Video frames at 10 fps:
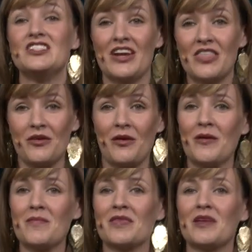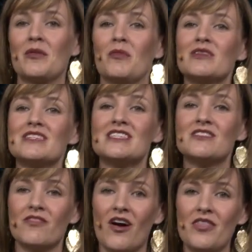Jethro,
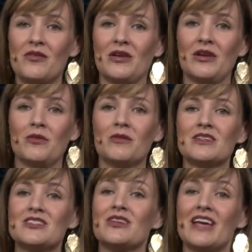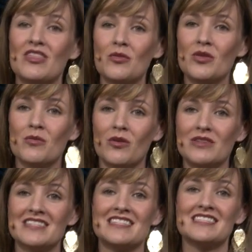Moses' father-in-law, together with
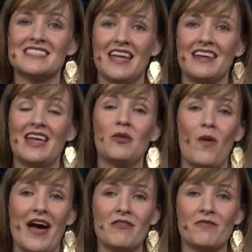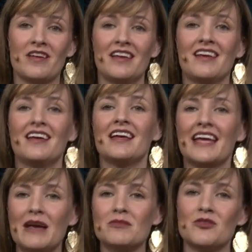Moses' son and wife,
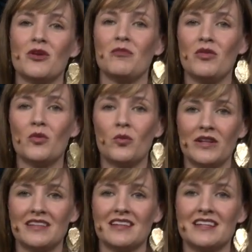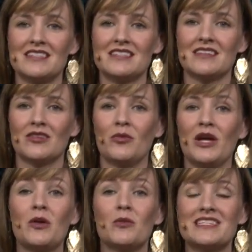came to him in the wilderness
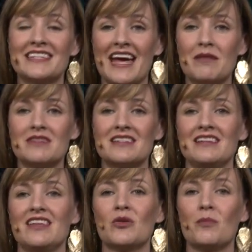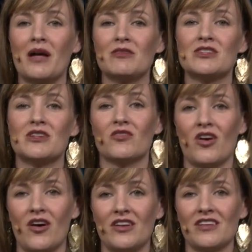where he was camped near the mountain of
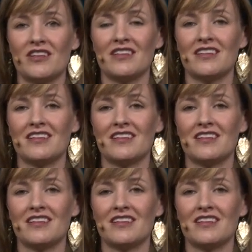God.